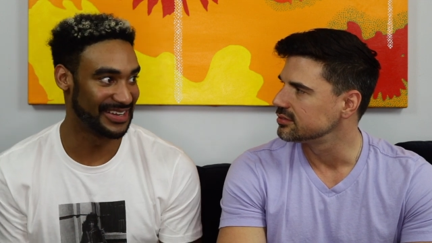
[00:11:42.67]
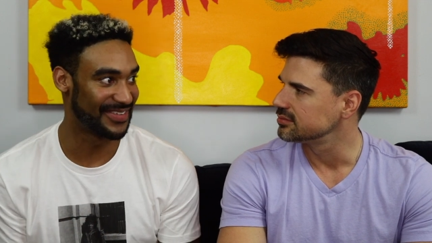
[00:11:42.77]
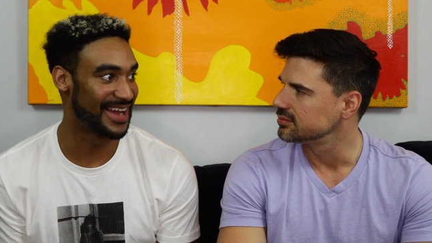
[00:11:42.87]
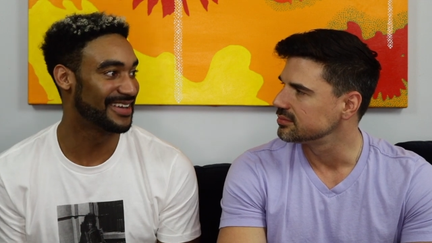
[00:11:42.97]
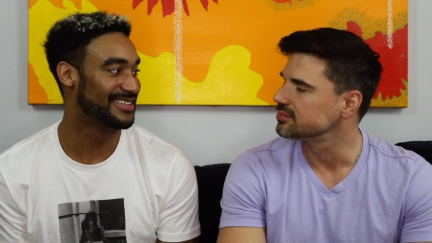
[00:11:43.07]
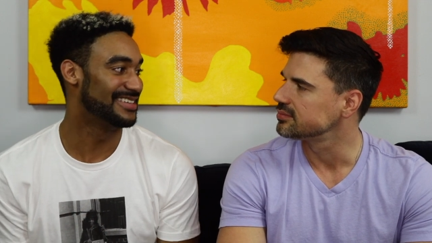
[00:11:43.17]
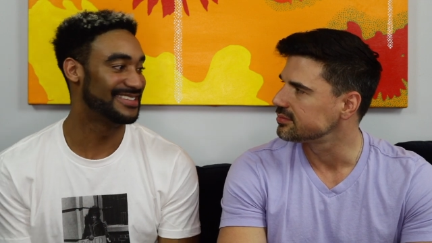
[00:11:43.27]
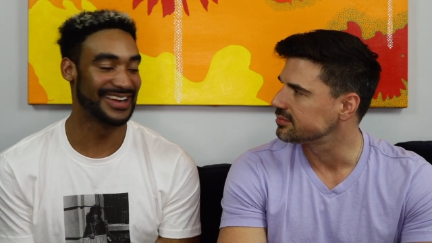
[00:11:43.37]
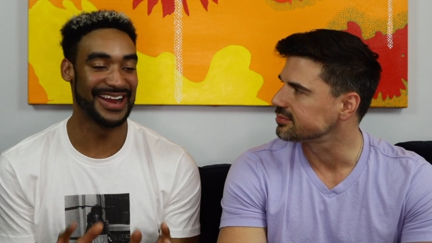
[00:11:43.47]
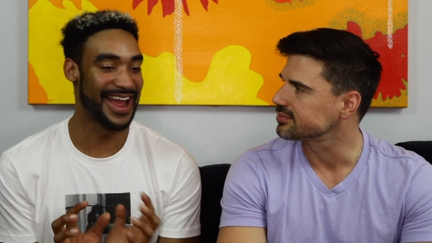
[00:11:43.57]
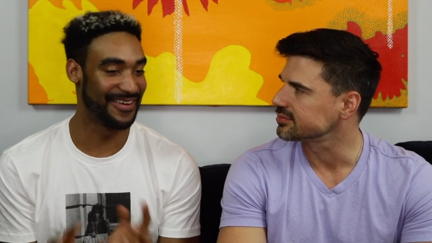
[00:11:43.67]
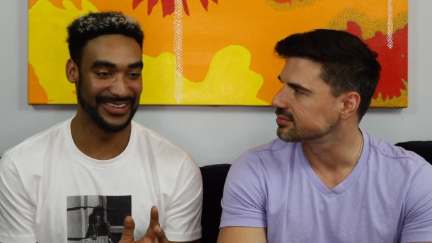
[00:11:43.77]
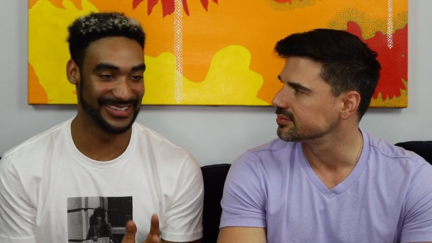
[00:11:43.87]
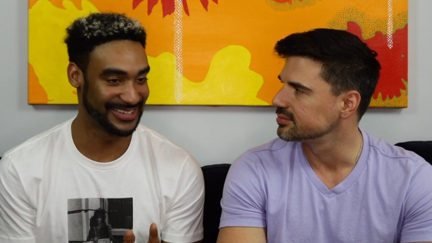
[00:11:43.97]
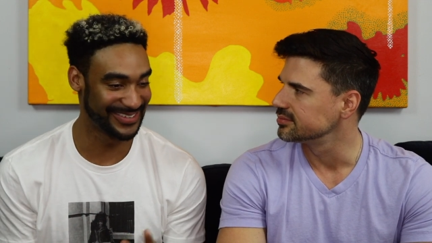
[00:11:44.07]
Speaker 1: If I could D J
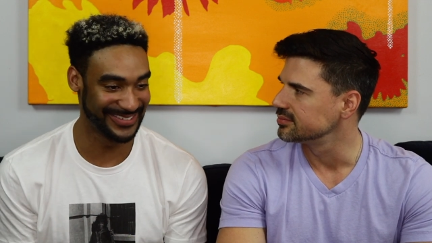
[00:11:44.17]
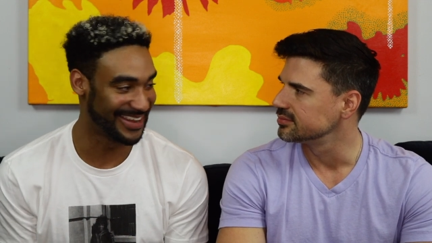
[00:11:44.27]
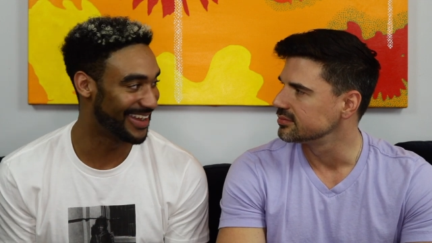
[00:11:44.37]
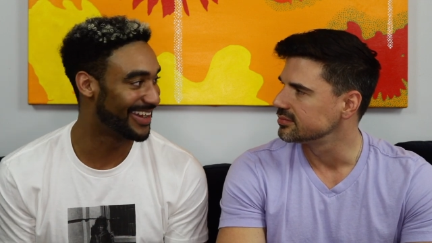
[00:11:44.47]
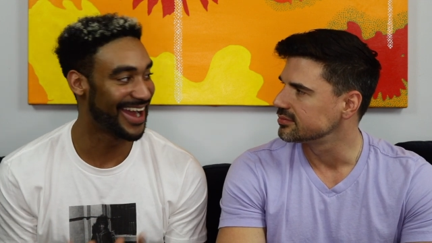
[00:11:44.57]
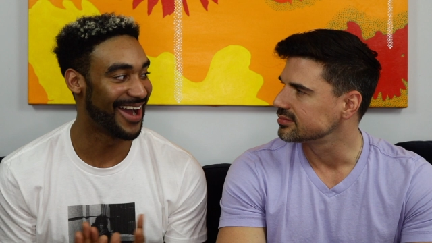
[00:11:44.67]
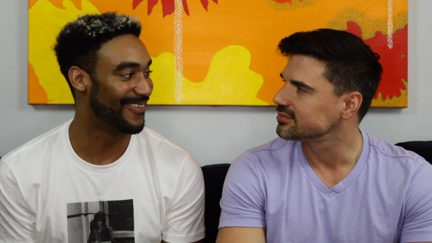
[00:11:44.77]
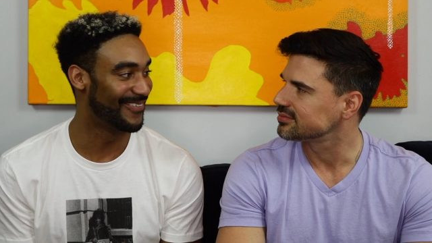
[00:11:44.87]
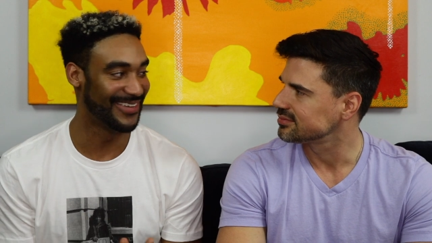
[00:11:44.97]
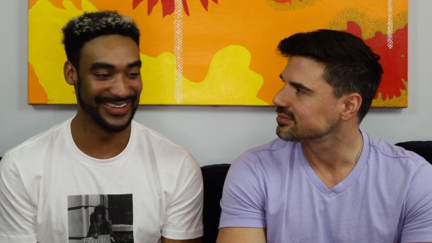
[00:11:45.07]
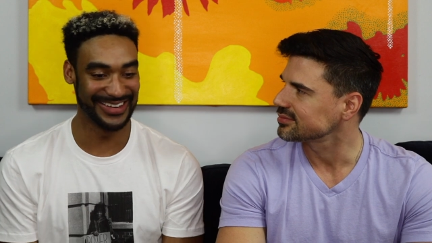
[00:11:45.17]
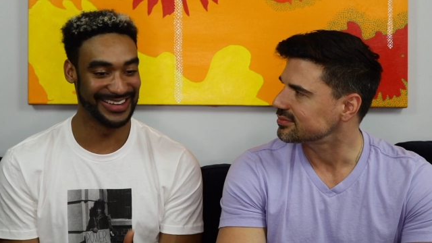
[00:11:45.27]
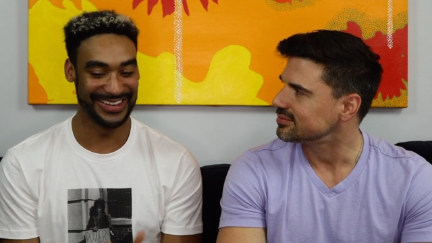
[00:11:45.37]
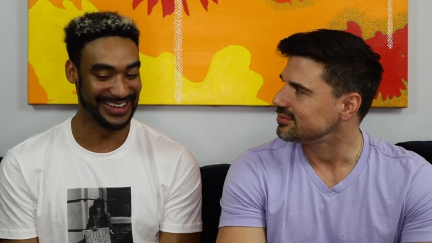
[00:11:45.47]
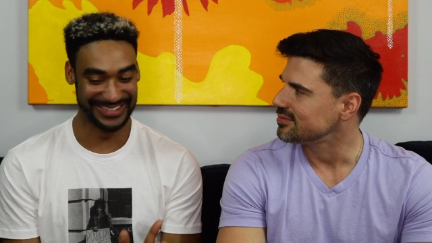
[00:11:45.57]
every single day, I would
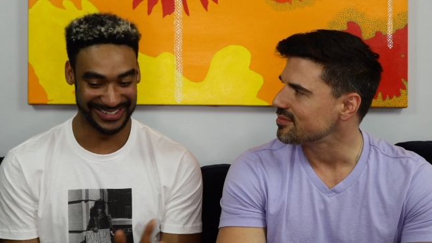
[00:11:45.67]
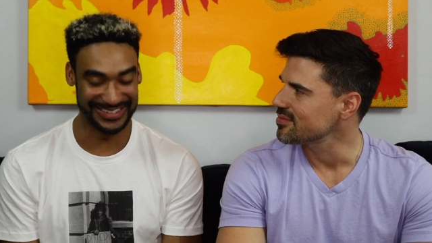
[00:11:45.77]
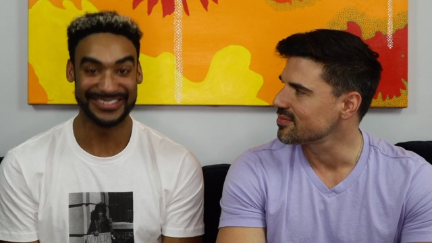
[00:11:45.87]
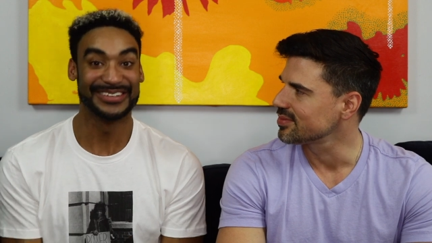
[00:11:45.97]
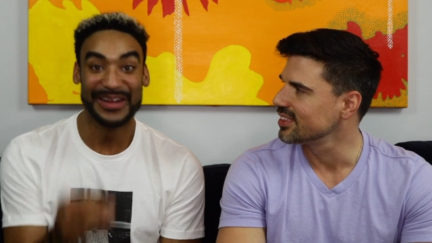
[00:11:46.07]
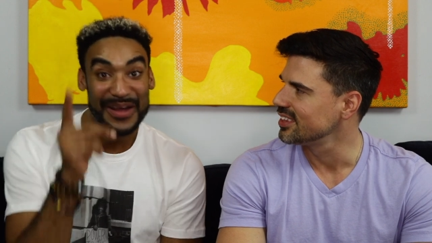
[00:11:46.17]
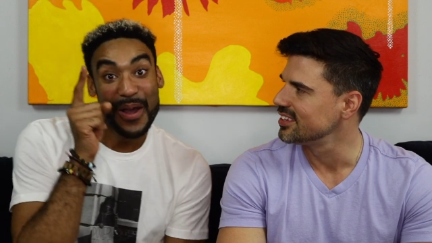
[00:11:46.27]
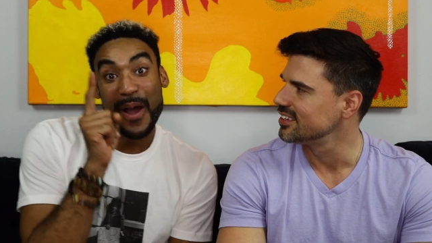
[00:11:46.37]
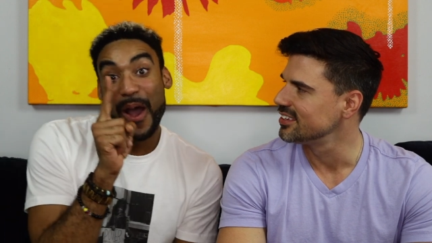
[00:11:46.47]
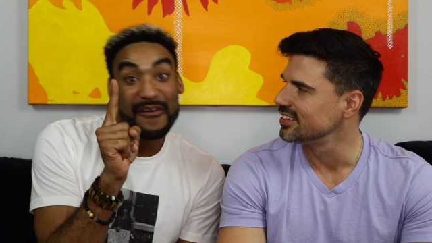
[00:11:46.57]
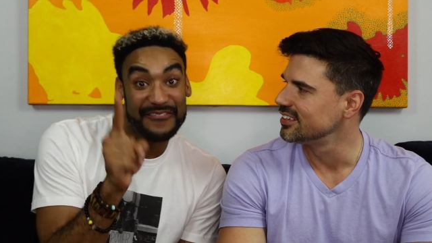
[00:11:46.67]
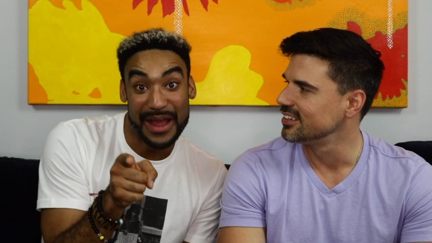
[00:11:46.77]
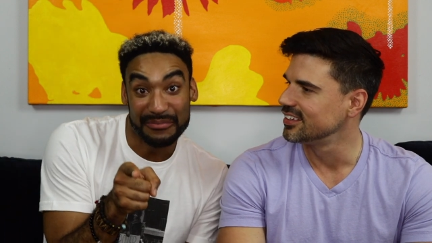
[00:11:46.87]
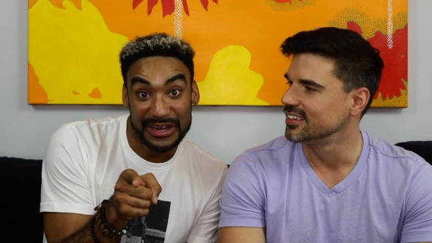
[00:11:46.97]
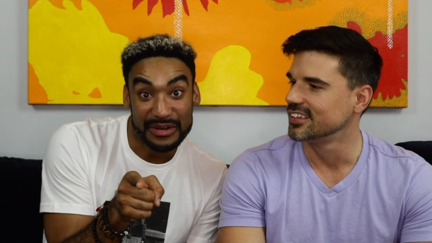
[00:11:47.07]
in an instant.
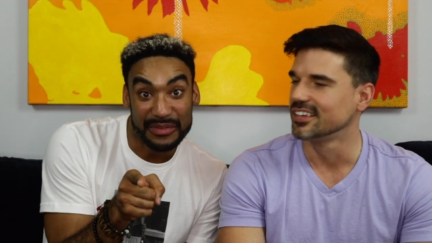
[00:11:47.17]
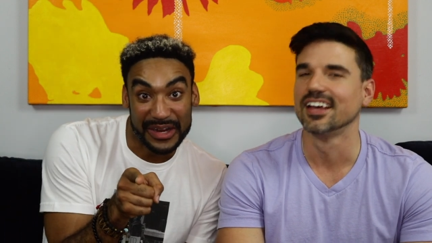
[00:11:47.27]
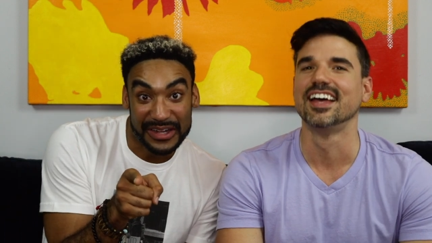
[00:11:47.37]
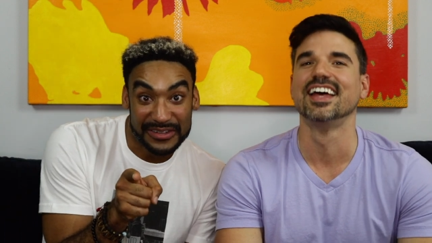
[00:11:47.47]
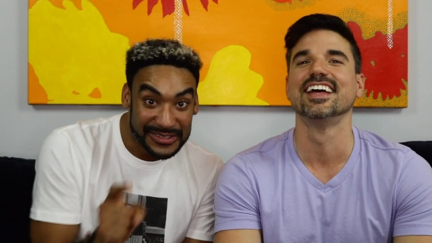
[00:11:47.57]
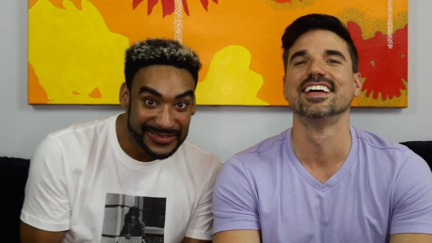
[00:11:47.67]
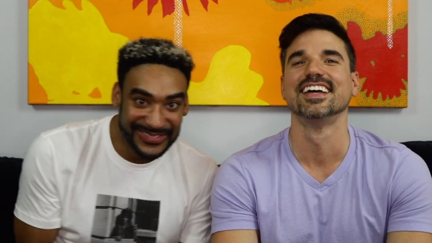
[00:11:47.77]
Find me for bookings.